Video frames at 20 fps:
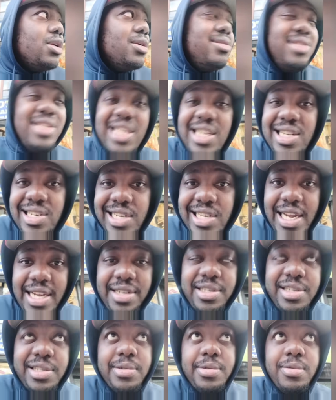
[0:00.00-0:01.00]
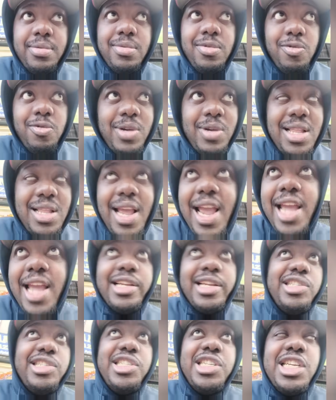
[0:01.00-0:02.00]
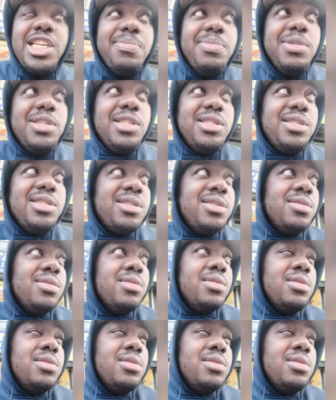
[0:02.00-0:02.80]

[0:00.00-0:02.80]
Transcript: DJs with the Eddie Cheebas,